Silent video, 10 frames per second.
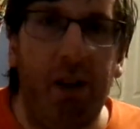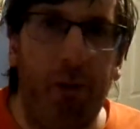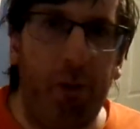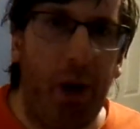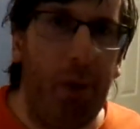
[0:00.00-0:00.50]

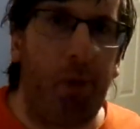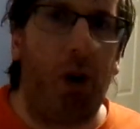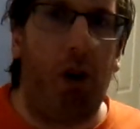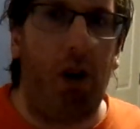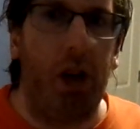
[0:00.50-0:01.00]

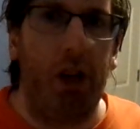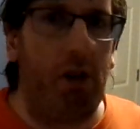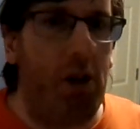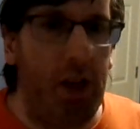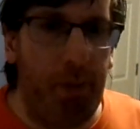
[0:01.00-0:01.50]
ramble on and
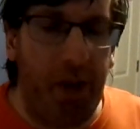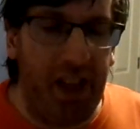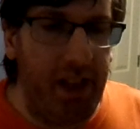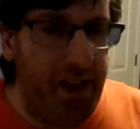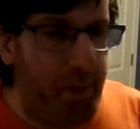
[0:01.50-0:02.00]
on
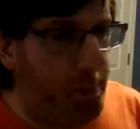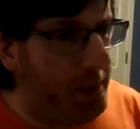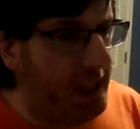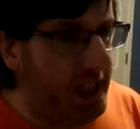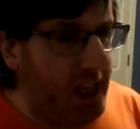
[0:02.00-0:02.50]
about this,
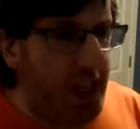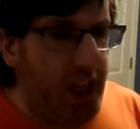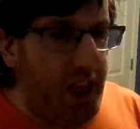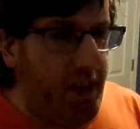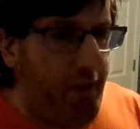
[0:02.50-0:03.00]
but
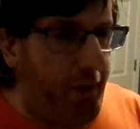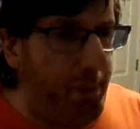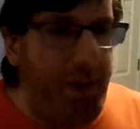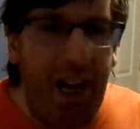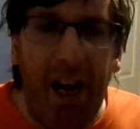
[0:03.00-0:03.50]

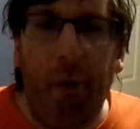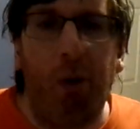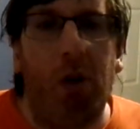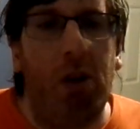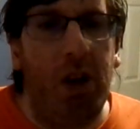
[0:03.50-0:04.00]
from now
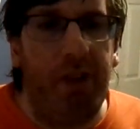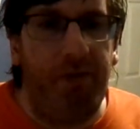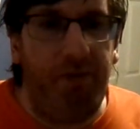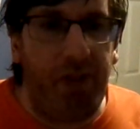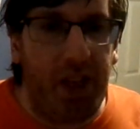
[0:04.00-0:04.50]
on
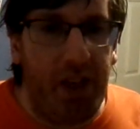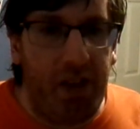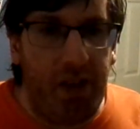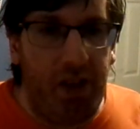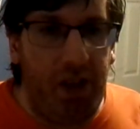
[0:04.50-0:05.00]

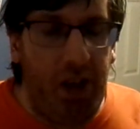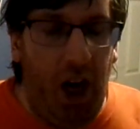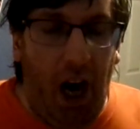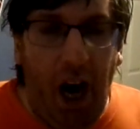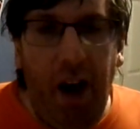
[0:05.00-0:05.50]

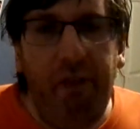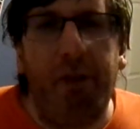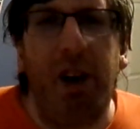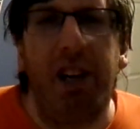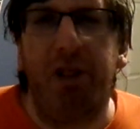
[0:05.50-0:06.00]
I've
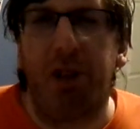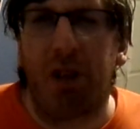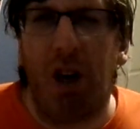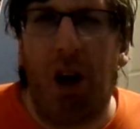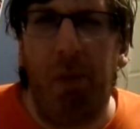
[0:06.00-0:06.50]
read your
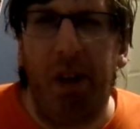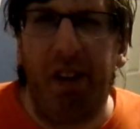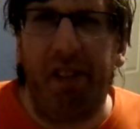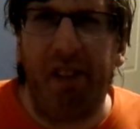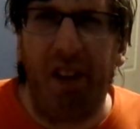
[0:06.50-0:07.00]

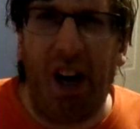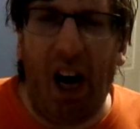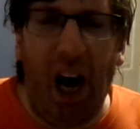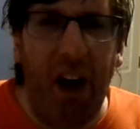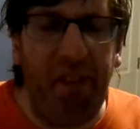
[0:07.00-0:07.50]
comments.
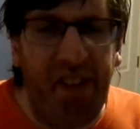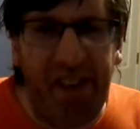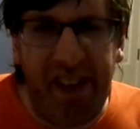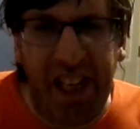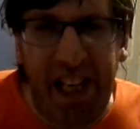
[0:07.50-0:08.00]
I've
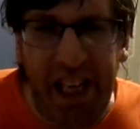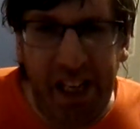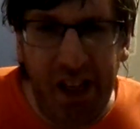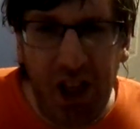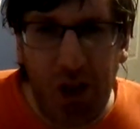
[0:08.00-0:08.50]

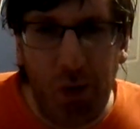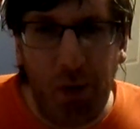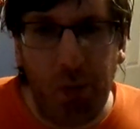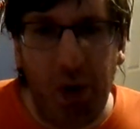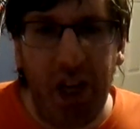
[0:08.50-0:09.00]
seen
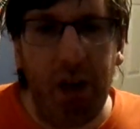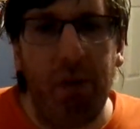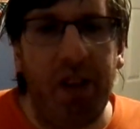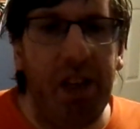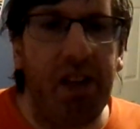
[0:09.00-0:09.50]
what you
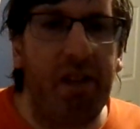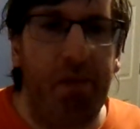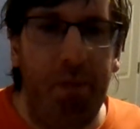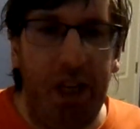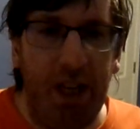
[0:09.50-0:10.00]
think
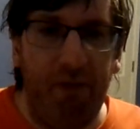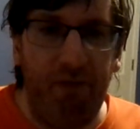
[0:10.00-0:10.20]
of me.